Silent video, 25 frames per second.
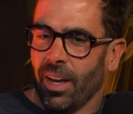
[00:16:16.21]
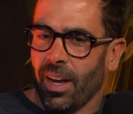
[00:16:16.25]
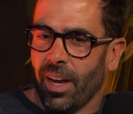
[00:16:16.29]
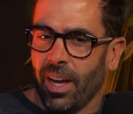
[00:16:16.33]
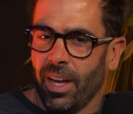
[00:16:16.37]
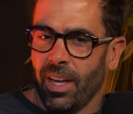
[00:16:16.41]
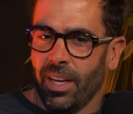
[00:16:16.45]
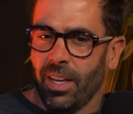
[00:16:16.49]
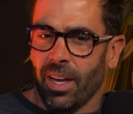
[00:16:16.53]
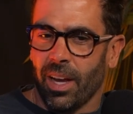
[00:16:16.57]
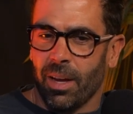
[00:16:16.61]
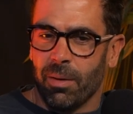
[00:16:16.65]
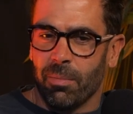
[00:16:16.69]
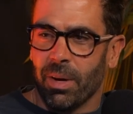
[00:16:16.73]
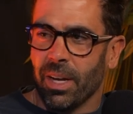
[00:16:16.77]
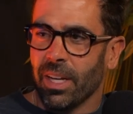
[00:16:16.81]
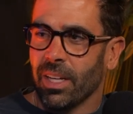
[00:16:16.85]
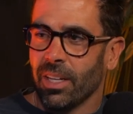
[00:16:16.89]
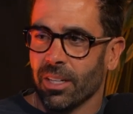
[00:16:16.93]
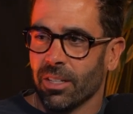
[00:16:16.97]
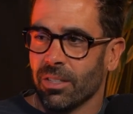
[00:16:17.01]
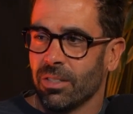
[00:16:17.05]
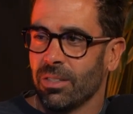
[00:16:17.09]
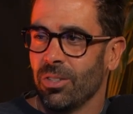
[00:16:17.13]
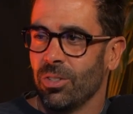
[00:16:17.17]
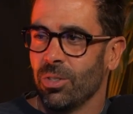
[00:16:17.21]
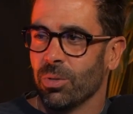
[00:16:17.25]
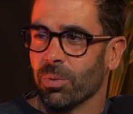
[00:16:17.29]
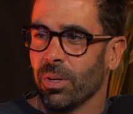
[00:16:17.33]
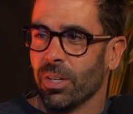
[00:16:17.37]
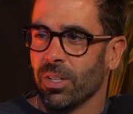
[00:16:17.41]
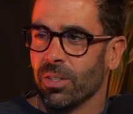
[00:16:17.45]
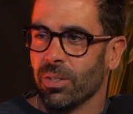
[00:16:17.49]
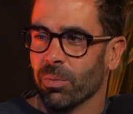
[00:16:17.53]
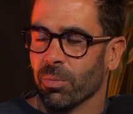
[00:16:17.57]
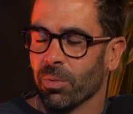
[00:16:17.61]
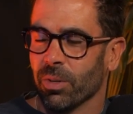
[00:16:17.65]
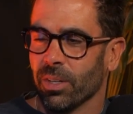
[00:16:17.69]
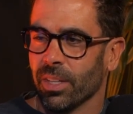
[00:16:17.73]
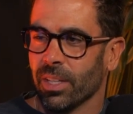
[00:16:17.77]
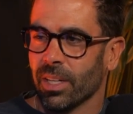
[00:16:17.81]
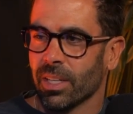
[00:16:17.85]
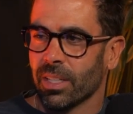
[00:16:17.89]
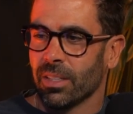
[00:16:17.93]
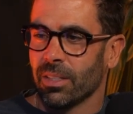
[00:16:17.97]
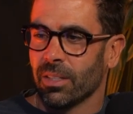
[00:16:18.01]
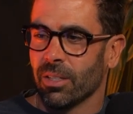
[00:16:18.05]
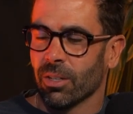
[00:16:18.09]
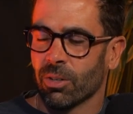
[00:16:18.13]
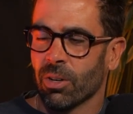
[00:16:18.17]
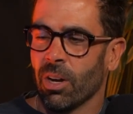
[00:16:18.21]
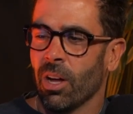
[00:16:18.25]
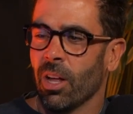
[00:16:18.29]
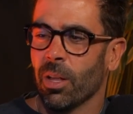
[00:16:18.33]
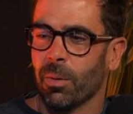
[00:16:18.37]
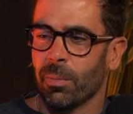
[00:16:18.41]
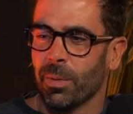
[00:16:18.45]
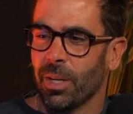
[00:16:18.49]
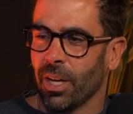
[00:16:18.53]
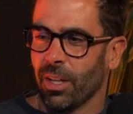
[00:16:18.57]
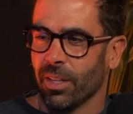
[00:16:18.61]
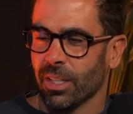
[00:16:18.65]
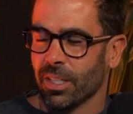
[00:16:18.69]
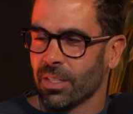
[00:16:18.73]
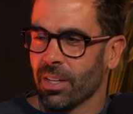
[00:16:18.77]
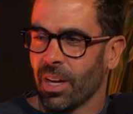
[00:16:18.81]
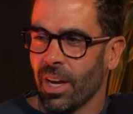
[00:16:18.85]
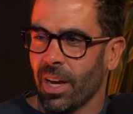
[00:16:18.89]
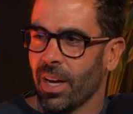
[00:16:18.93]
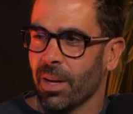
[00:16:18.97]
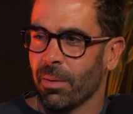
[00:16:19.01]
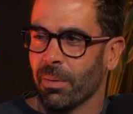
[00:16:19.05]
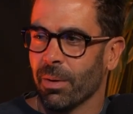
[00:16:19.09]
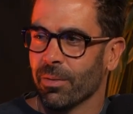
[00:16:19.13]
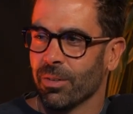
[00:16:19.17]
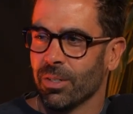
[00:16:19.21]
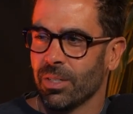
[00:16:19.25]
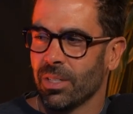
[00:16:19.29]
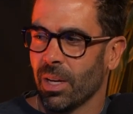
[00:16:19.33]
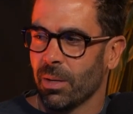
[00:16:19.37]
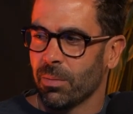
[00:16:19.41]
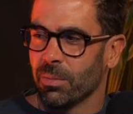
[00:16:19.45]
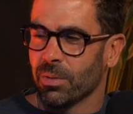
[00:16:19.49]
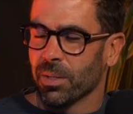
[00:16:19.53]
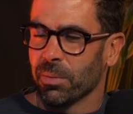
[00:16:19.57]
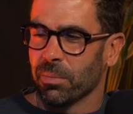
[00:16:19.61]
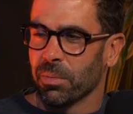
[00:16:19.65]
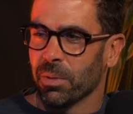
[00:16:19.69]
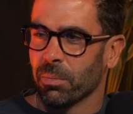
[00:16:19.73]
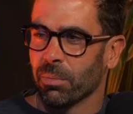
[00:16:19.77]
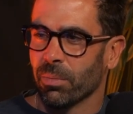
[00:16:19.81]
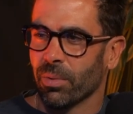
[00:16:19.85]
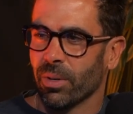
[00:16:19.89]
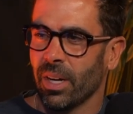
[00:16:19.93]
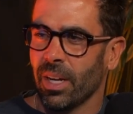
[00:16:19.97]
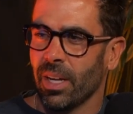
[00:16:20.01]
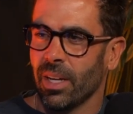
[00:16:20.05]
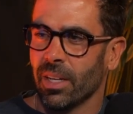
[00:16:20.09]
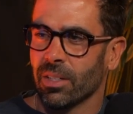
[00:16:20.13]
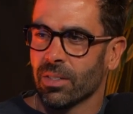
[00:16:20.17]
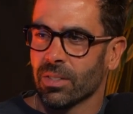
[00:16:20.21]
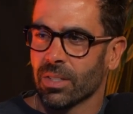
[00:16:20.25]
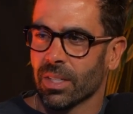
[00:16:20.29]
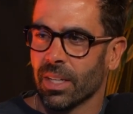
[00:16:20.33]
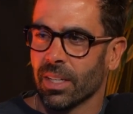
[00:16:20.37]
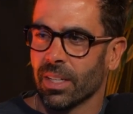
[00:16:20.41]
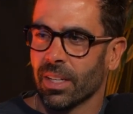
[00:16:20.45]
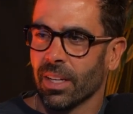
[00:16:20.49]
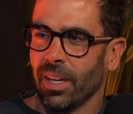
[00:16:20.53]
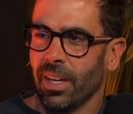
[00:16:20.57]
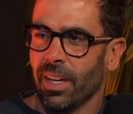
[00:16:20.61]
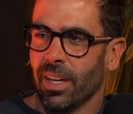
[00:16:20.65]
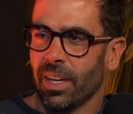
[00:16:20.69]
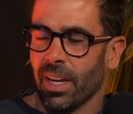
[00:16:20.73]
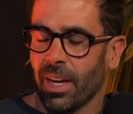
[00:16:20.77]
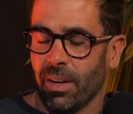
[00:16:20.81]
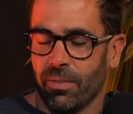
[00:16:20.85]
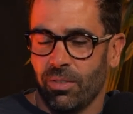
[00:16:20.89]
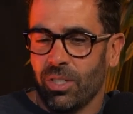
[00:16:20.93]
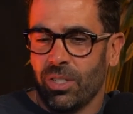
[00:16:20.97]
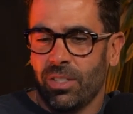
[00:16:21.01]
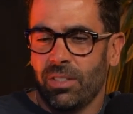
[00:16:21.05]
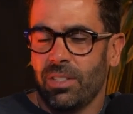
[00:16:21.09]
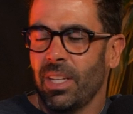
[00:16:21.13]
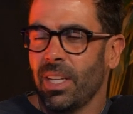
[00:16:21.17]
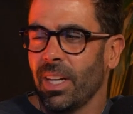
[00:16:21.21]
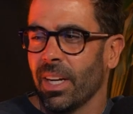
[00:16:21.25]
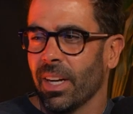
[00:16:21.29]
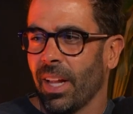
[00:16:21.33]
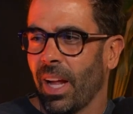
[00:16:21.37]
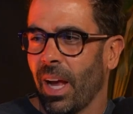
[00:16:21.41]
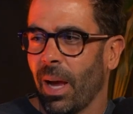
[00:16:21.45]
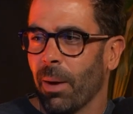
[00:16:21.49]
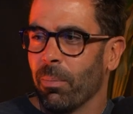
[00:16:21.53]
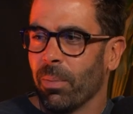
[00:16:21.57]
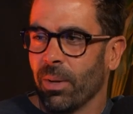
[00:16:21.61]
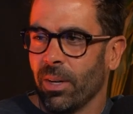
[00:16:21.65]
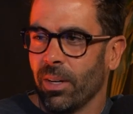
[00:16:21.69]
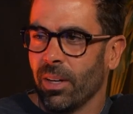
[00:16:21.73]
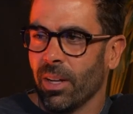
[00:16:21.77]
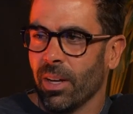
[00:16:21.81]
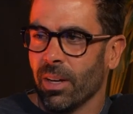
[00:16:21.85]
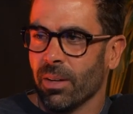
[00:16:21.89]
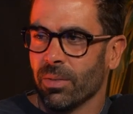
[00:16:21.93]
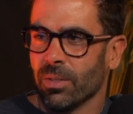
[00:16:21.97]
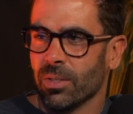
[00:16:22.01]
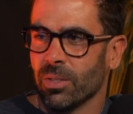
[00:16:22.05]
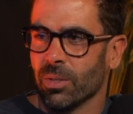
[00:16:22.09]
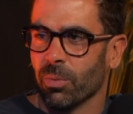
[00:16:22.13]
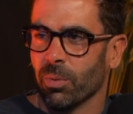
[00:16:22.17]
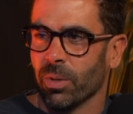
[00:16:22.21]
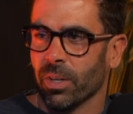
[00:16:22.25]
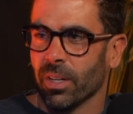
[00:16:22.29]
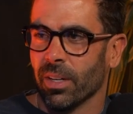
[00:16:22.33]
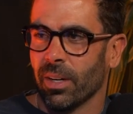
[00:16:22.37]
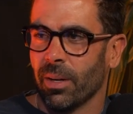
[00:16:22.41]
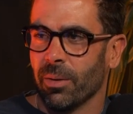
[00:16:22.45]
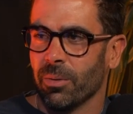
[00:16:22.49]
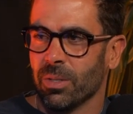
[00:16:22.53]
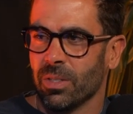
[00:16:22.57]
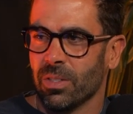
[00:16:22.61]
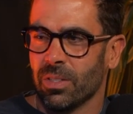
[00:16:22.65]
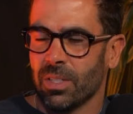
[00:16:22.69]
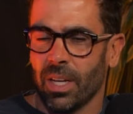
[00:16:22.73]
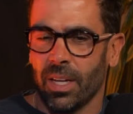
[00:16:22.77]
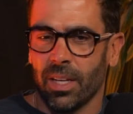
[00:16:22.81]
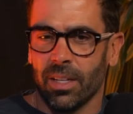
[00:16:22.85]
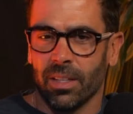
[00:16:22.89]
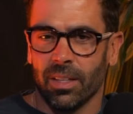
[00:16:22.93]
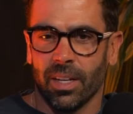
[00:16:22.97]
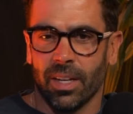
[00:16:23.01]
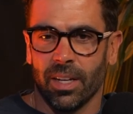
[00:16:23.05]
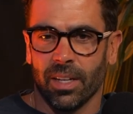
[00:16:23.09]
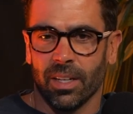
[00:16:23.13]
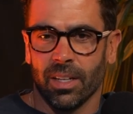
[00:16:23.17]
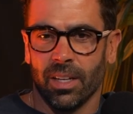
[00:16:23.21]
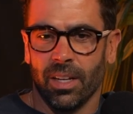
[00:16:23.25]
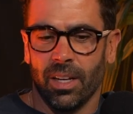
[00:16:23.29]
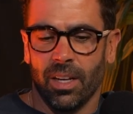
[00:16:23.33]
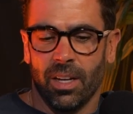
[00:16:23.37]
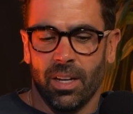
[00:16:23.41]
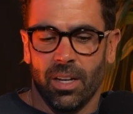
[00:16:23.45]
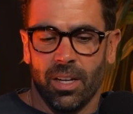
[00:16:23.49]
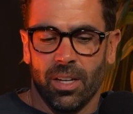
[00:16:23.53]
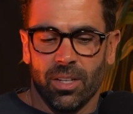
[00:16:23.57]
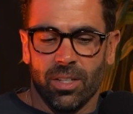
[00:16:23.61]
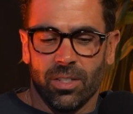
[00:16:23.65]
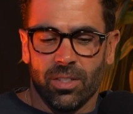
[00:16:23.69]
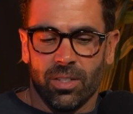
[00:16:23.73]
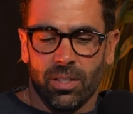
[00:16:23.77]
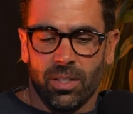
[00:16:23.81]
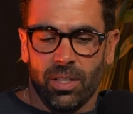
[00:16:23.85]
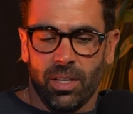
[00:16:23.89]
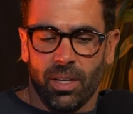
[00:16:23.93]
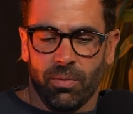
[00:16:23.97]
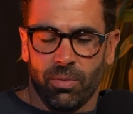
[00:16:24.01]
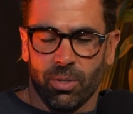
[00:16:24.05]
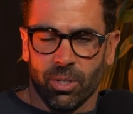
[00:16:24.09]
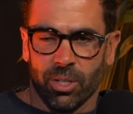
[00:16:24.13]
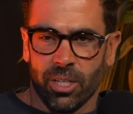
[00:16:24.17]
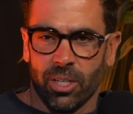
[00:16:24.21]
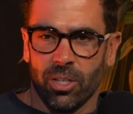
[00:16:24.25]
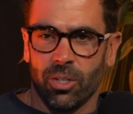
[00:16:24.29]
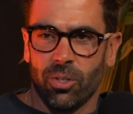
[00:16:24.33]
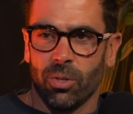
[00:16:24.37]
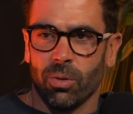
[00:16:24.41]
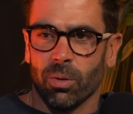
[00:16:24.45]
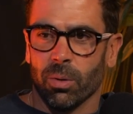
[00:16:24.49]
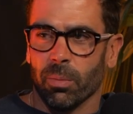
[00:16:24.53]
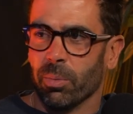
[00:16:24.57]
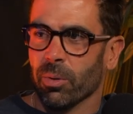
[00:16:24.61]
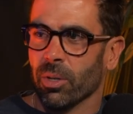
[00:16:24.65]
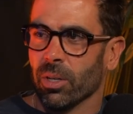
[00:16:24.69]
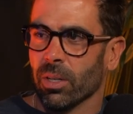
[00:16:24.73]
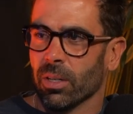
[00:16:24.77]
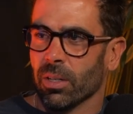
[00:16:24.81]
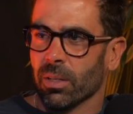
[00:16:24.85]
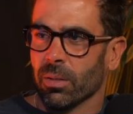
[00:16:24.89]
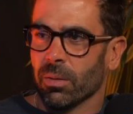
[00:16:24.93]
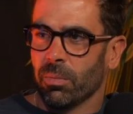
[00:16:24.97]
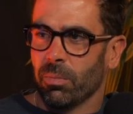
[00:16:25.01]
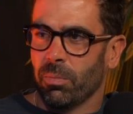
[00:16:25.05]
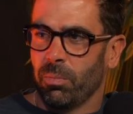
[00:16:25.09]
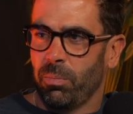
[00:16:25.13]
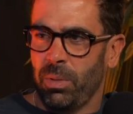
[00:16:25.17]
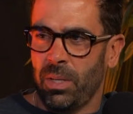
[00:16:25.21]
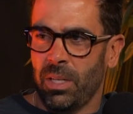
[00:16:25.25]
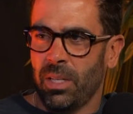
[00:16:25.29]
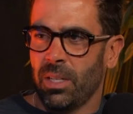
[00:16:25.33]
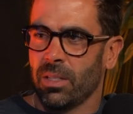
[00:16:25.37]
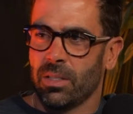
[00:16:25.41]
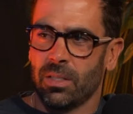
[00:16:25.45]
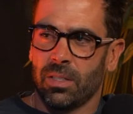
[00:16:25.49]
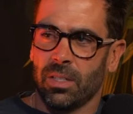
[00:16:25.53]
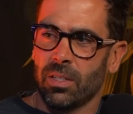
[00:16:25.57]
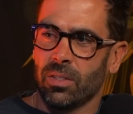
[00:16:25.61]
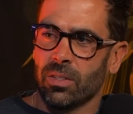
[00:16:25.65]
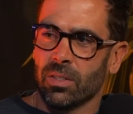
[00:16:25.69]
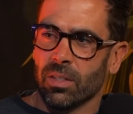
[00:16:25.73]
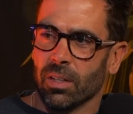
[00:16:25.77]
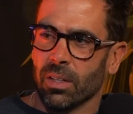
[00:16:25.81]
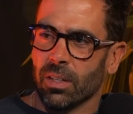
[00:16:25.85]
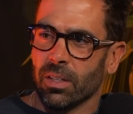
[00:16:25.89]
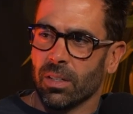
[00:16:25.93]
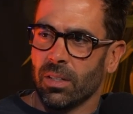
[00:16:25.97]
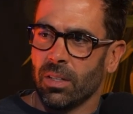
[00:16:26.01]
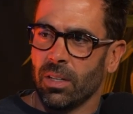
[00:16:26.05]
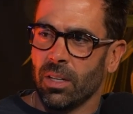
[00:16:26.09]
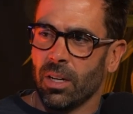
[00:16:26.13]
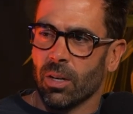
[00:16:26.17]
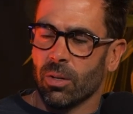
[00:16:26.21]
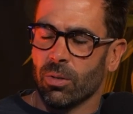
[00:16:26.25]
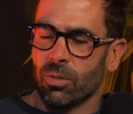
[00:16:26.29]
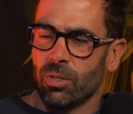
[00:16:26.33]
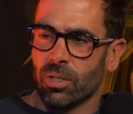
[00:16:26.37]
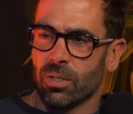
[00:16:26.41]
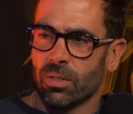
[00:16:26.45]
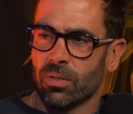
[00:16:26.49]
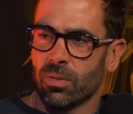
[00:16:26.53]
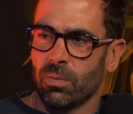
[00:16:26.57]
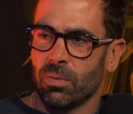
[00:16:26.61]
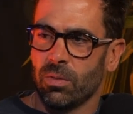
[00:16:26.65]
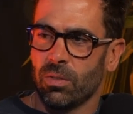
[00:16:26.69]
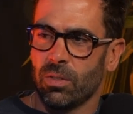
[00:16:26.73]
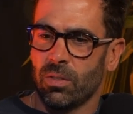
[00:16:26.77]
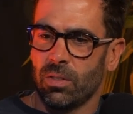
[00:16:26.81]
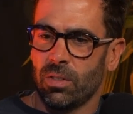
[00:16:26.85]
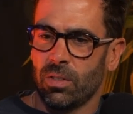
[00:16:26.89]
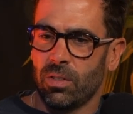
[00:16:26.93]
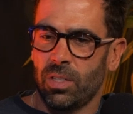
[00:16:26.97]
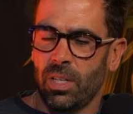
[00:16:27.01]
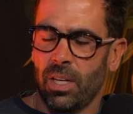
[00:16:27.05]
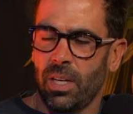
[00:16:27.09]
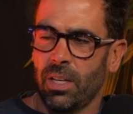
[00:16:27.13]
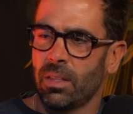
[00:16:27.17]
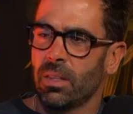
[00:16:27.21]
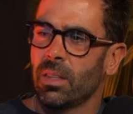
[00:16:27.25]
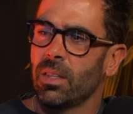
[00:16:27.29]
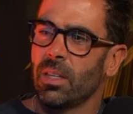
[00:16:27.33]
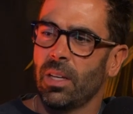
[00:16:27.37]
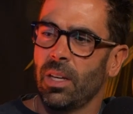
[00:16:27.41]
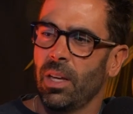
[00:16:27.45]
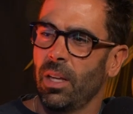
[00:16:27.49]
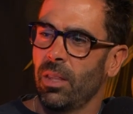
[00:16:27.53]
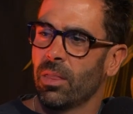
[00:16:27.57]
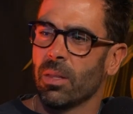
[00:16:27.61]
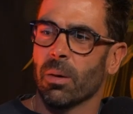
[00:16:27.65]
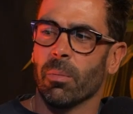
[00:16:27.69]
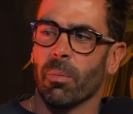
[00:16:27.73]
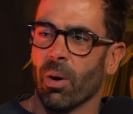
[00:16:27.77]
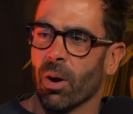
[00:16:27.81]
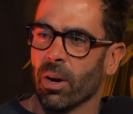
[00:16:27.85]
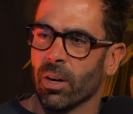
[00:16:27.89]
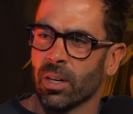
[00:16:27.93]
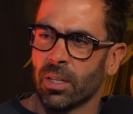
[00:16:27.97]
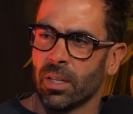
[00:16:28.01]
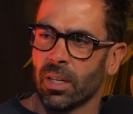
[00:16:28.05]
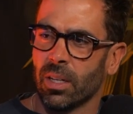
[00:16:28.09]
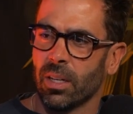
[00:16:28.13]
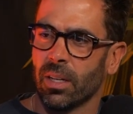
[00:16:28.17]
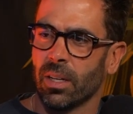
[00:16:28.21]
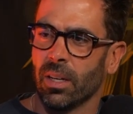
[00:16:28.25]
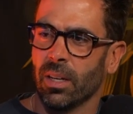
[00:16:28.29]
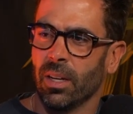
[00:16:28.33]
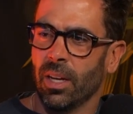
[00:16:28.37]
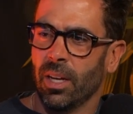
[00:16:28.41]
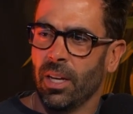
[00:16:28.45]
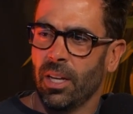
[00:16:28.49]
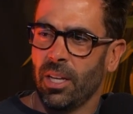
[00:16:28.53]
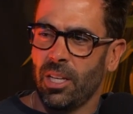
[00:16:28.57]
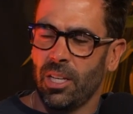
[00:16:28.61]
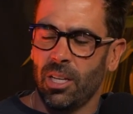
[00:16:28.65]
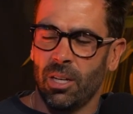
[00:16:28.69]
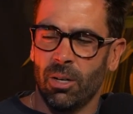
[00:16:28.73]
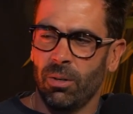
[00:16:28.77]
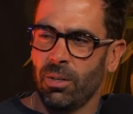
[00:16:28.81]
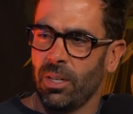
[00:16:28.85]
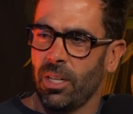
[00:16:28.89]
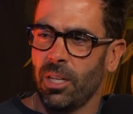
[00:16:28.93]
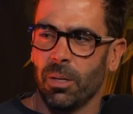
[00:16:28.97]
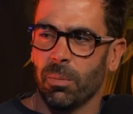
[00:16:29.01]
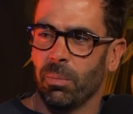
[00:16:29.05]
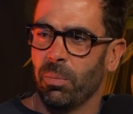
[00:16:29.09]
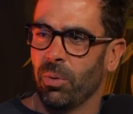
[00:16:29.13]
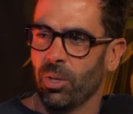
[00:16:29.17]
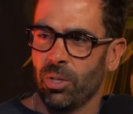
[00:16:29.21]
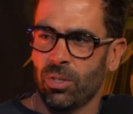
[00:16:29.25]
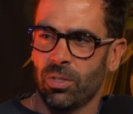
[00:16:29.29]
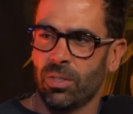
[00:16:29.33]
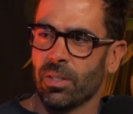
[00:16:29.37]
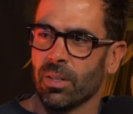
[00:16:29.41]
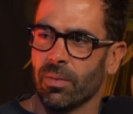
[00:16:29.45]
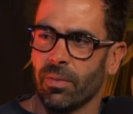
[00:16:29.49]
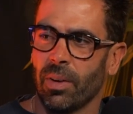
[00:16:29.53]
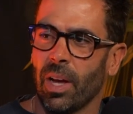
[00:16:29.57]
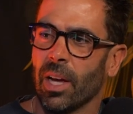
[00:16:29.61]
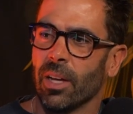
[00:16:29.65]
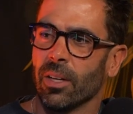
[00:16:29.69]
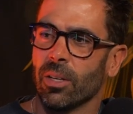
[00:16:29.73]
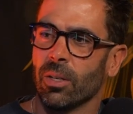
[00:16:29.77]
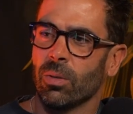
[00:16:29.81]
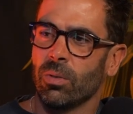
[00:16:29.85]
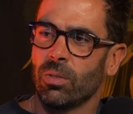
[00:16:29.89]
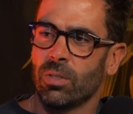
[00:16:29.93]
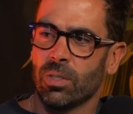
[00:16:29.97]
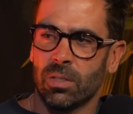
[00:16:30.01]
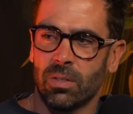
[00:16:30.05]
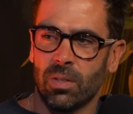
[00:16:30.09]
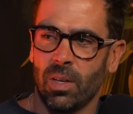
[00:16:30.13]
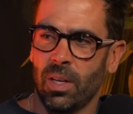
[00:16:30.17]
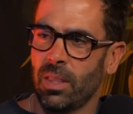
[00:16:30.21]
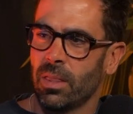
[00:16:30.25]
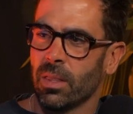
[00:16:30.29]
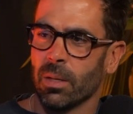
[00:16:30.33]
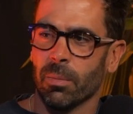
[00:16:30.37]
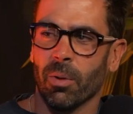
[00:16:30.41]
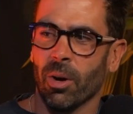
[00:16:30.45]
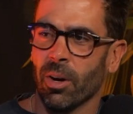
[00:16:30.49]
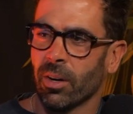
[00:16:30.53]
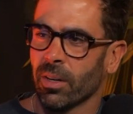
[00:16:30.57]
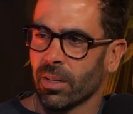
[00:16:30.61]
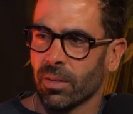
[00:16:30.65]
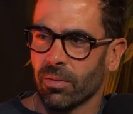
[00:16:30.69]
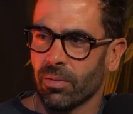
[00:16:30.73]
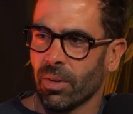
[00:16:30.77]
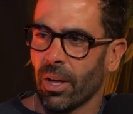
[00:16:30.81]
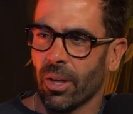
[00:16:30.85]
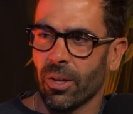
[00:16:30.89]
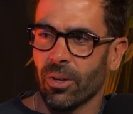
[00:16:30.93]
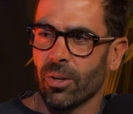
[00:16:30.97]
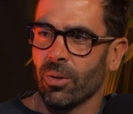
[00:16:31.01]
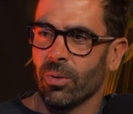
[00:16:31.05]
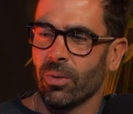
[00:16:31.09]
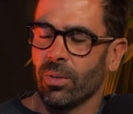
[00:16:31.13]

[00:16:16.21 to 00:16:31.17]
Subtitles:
I might get a situation where like they're calling me all the time every time something breaks. Like I've just seen it happen enough to where I would say like, if you're going to do a BRRRR, be consistent. Just hit the market. You don't need to push the value. Just hit the market value.